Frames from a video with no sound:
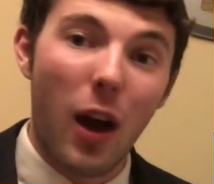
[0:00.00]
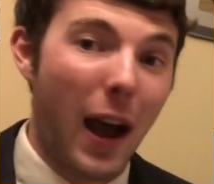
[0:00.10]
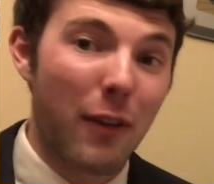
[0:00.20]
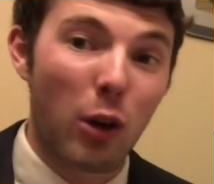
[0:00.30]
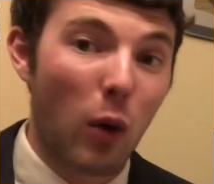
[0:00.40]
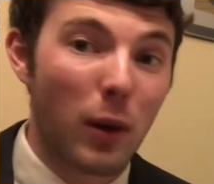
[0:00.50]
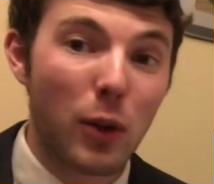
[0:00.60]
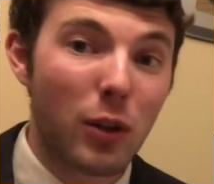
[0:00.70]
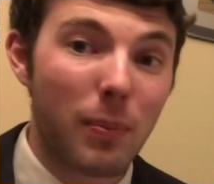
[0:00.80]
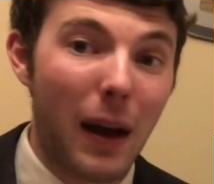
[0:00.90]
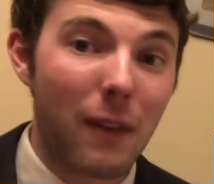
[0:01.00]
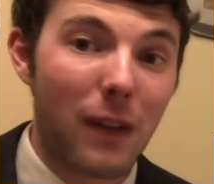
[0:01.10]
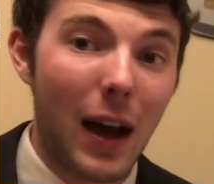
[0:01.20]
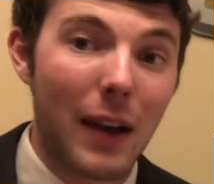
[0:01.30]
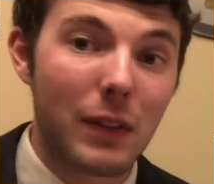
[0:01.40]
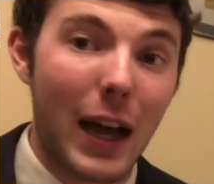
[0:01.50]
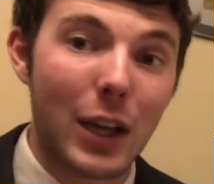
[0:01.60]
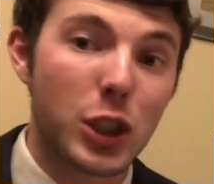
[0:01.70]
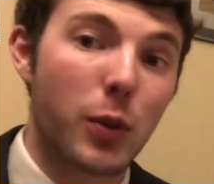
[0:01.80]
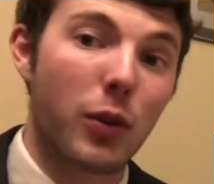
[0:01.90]
after only losing by five
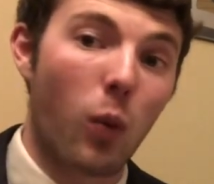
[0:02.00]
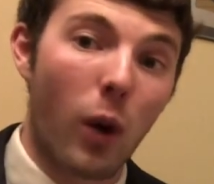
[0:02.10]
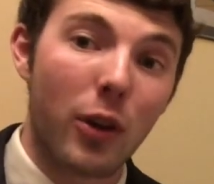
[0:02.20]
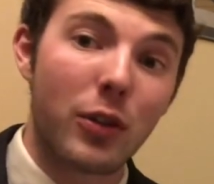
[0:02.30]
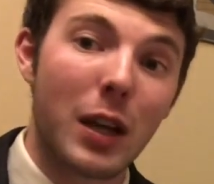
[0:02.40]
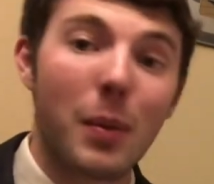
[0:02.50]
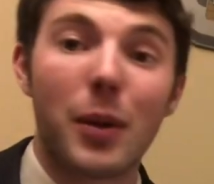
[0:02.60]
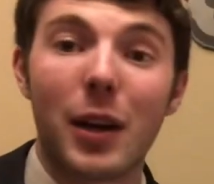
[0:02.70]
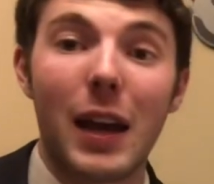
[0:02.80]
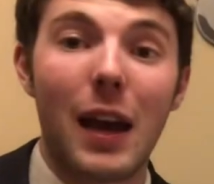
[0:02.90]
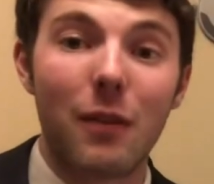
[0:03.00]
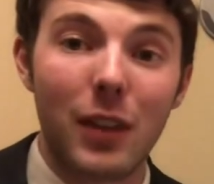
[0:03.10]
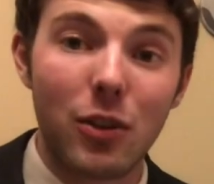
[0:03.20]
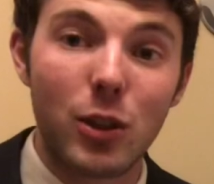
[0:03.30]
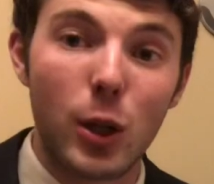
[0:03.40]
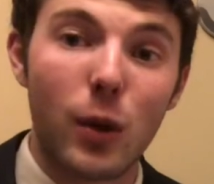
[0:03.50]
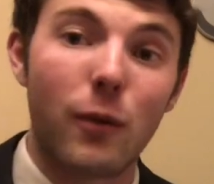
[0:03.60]
last year was a worse team that they're going to have this year,